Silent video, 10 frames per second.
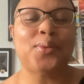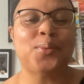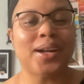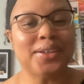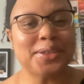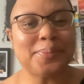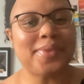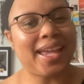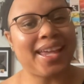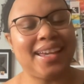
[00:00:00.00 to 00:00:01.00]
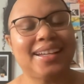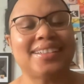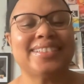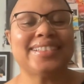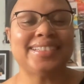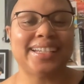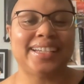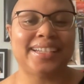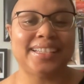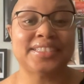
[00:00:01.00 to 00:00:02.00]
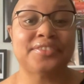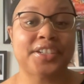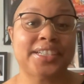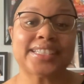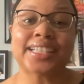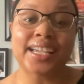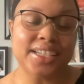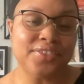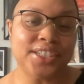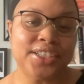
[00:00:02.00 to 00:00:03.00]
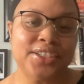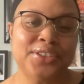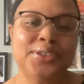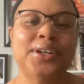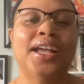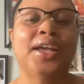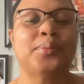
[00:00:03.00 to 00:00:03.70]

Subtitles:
Welcome back. Today is a very exciting video